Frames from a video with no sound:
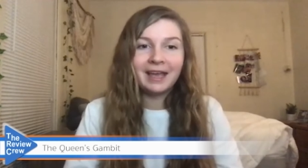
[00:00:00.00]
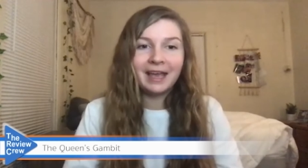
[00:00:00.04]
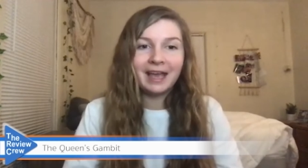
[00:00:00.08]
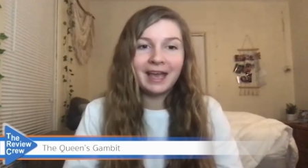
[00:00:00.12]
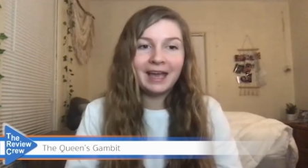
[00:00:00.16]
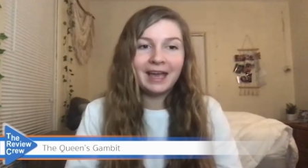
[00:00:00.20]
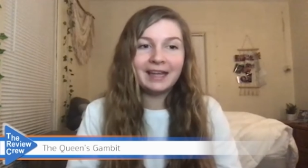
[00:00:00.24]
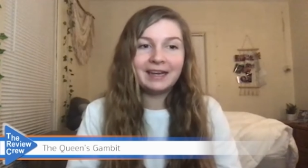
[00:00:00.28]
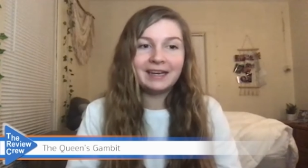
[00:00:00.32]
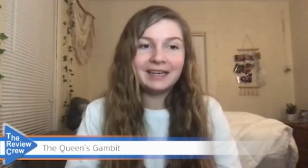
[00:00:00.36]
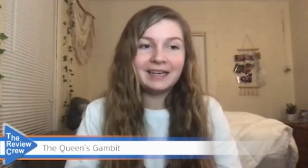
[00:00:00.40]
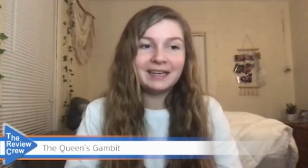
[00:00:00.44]

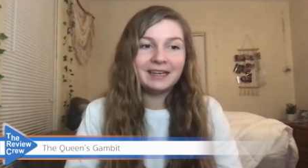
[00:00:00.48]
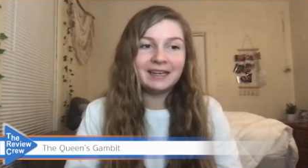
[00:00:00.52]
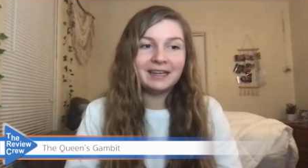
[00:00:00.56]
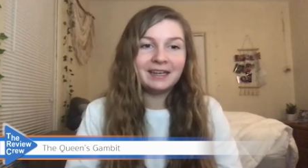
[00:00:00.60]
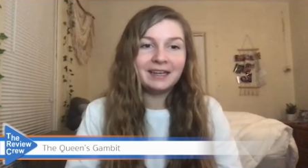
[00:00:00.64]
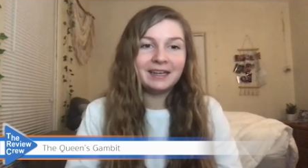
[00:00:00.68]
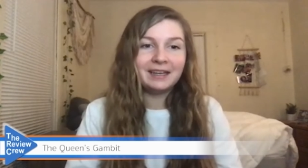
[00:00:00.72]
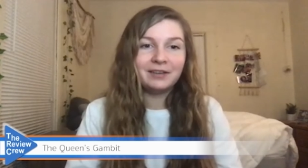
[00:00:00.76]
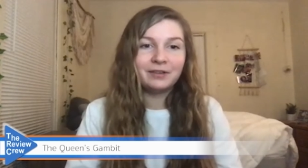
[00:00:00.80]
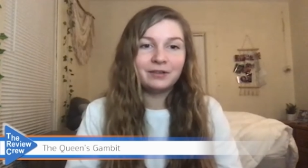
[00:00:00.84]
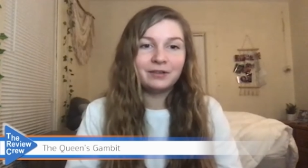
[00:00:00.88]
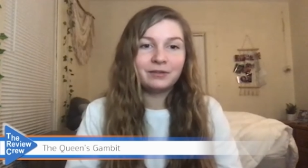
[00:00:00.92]
any
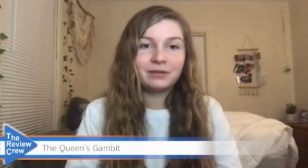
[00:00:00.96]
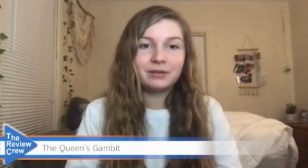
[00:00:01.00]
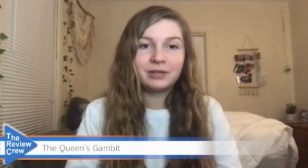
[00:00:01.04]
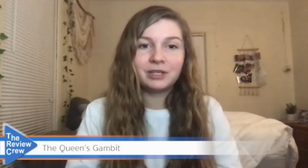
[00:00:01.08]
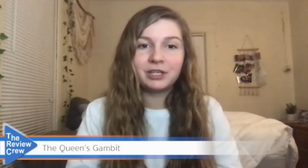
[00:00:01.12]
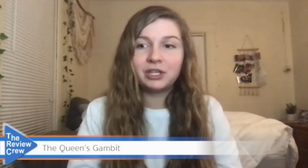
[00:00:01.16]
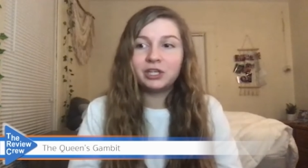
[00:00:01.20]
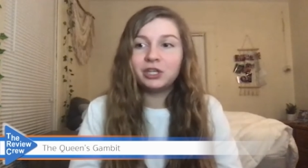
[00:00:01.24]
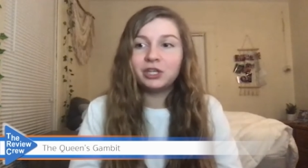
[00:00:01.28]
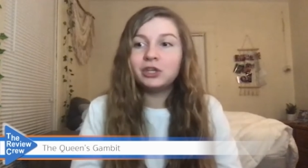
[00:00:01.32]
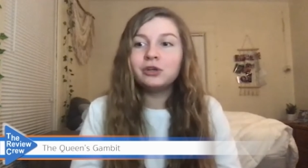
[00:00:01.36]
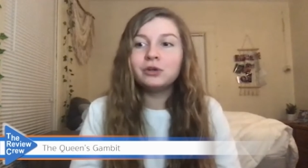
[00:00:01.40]

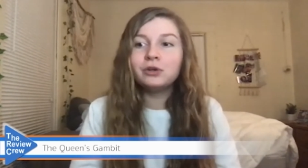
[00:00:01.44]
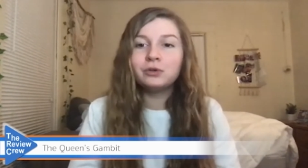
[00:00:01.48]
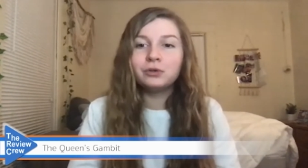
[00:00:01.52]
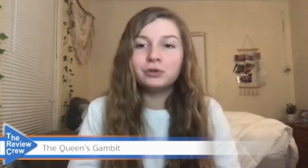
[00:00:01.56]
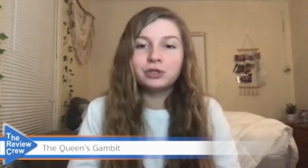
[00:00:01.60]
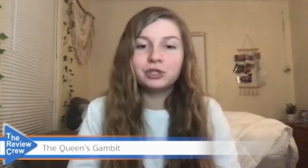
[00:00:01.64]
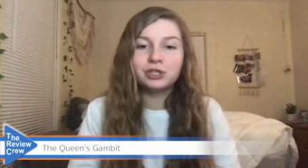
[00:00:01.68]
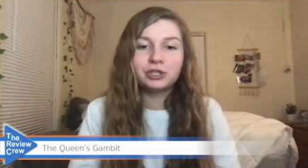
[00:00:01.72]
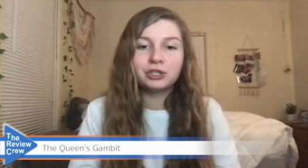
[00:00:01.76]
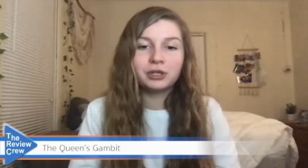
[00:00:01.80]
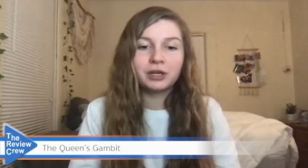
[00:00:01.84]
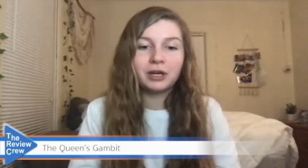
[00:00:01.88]

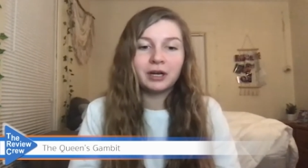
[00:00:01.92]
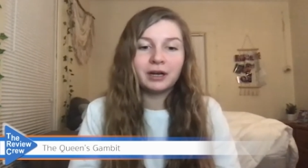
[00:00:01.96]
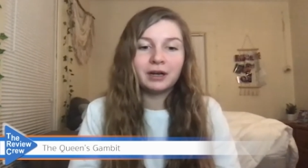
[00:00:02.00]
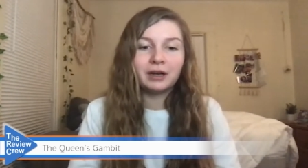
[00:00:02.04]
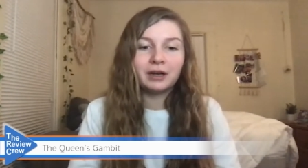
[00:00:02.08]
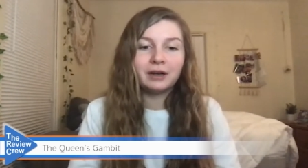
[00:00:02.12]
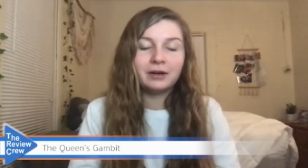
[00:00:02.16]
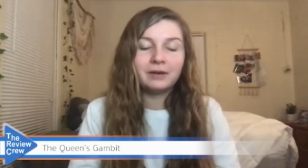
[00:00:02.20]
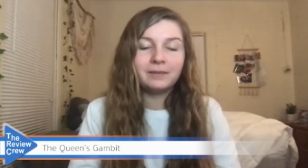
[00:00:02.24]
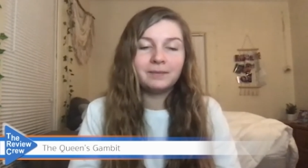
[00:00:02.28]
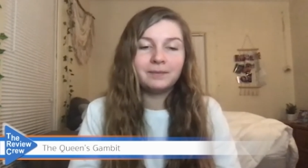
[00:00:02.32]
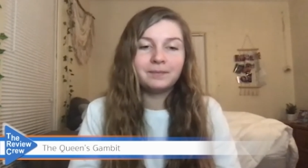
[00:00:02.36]
huge
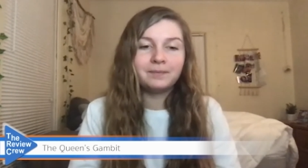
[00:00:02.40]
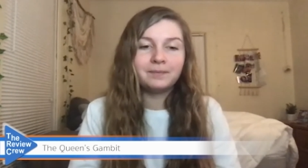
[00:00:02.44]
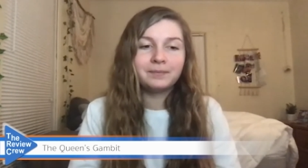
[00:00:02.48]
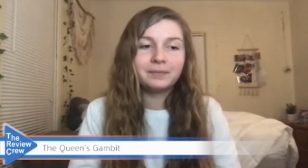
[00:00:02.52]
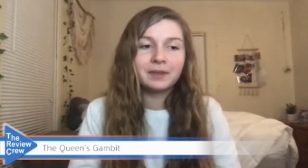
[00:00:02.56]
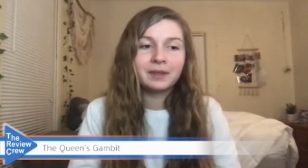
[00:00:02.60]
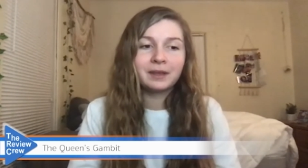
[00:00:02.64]
um